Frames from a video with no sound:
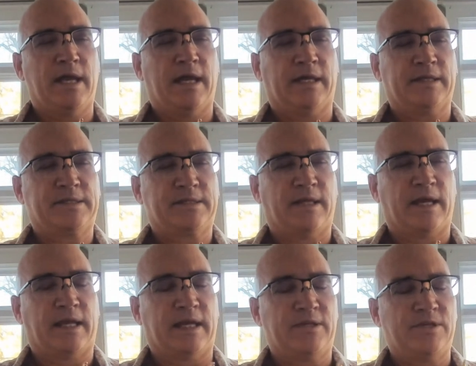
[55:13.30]
And it's
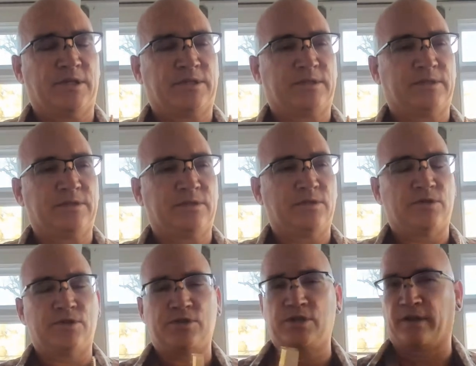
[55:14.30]
like it just
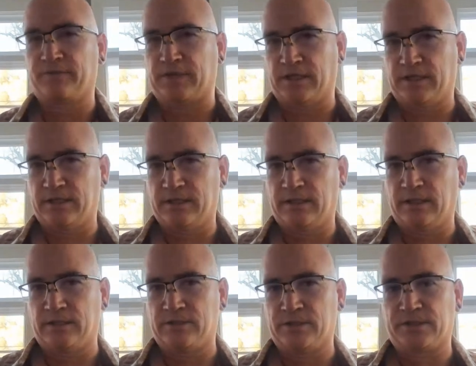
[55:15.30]
shifted
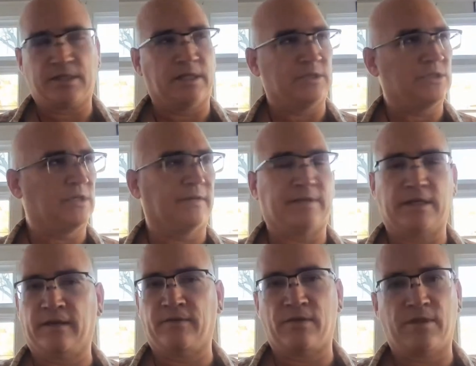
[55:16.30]
it just it
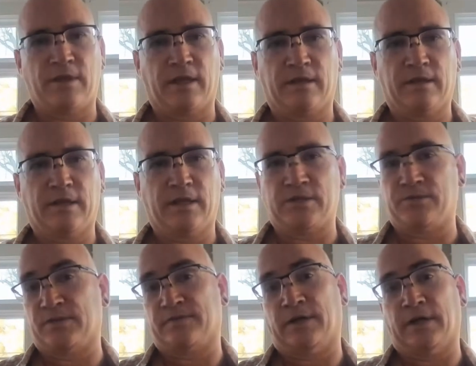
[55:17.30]
shifted everything and she
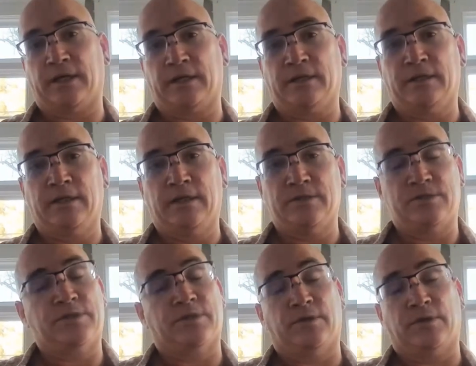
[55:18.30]
was fine
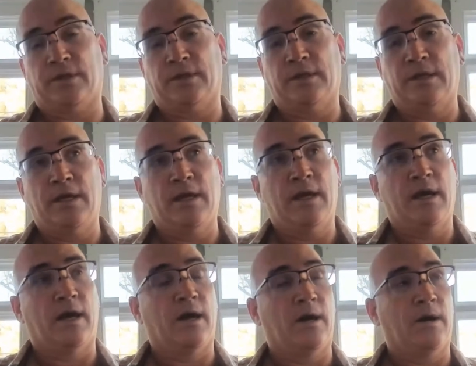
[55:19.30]
she's good
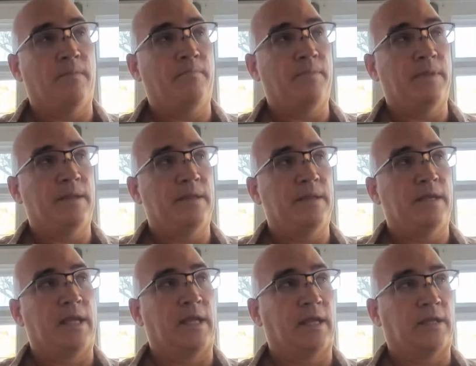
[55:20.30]
um,
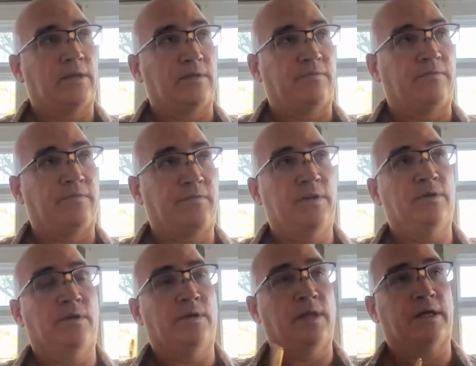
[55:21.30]
and i could
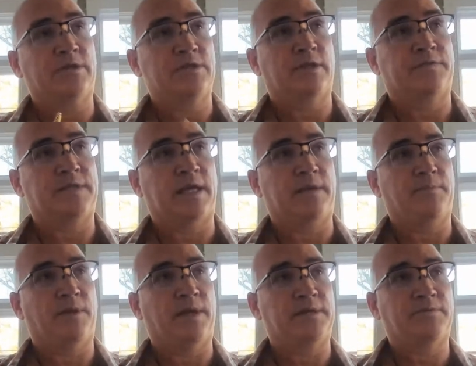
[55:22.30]
feel a lot of shifts taking
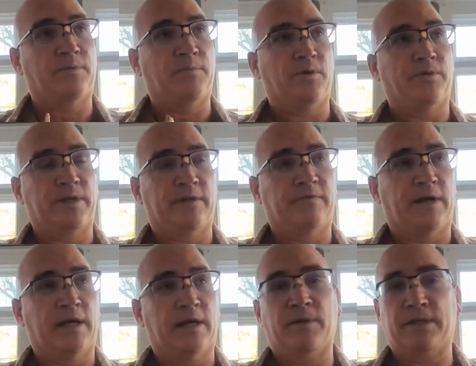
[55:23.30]
place with both the
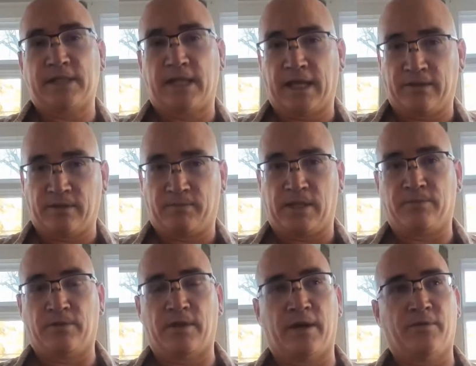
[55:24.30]
environment and the
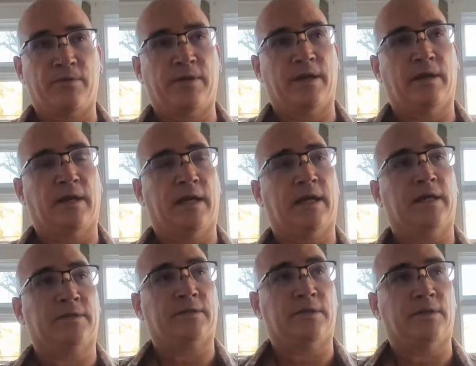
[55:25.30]
people that were there
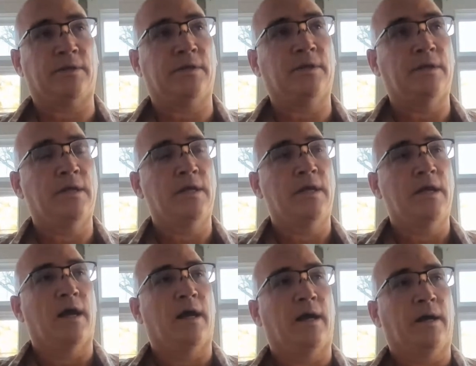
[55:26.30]
and her
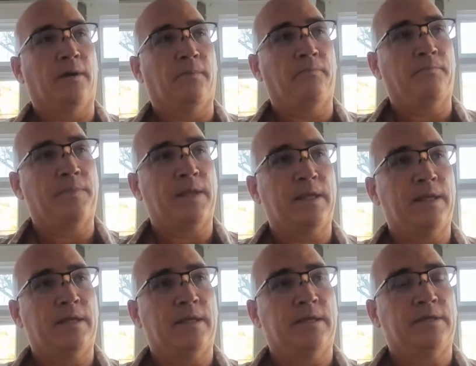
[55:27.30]
um,
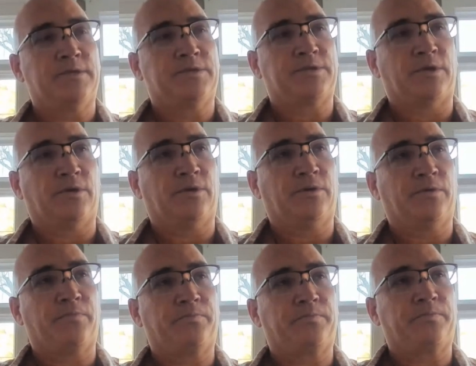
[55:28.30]
so